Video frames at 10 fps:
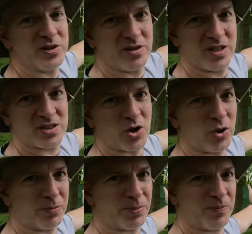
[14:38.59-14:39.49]
the, this
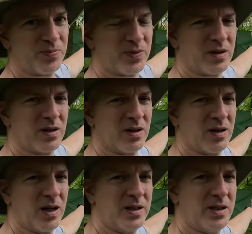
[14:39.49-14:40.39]
tarp
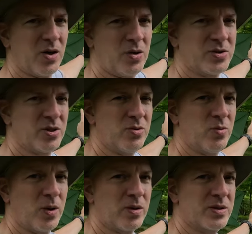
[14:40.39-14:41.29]
uh, and it also
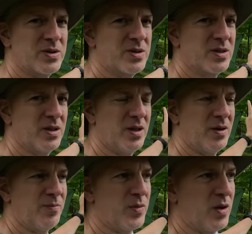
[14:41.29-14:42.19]
works
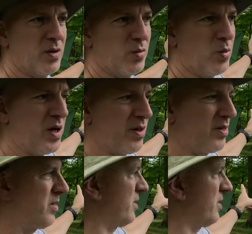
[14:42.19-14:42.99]
with